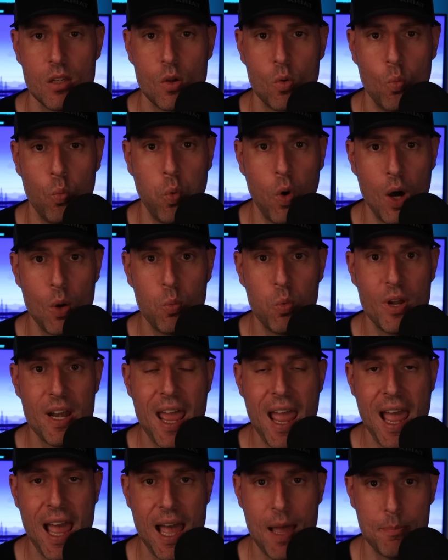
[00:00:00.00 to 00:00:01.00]
what would
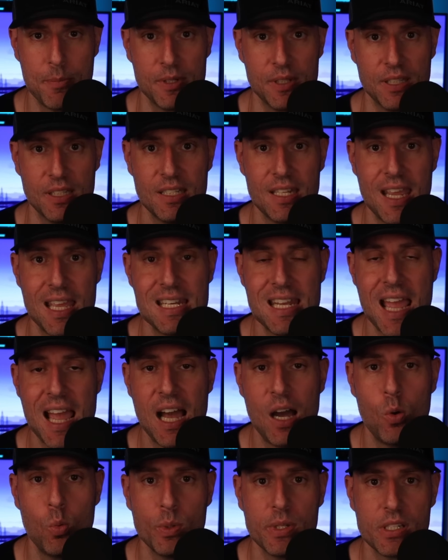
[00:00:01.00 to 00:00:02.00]
happen and
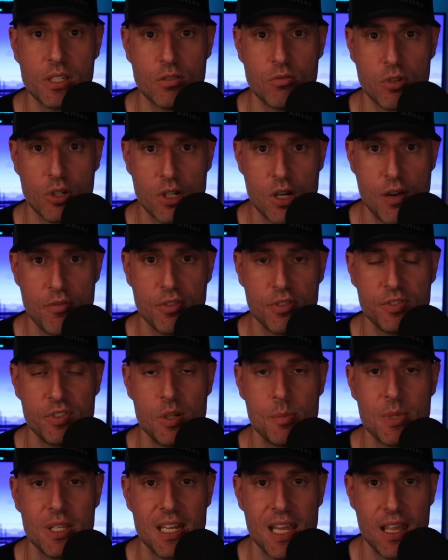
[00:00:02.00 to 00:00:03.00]
how we could recover
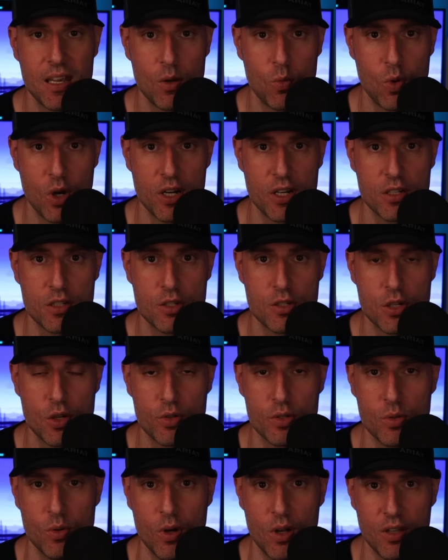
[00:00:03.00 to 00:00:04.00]
from it. And I wanted to show
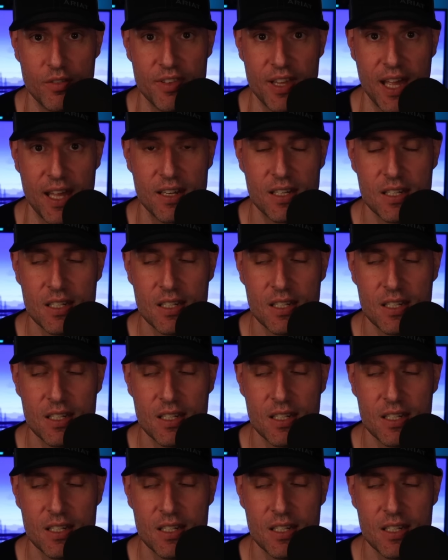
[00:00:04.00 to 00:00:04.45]
you all of that.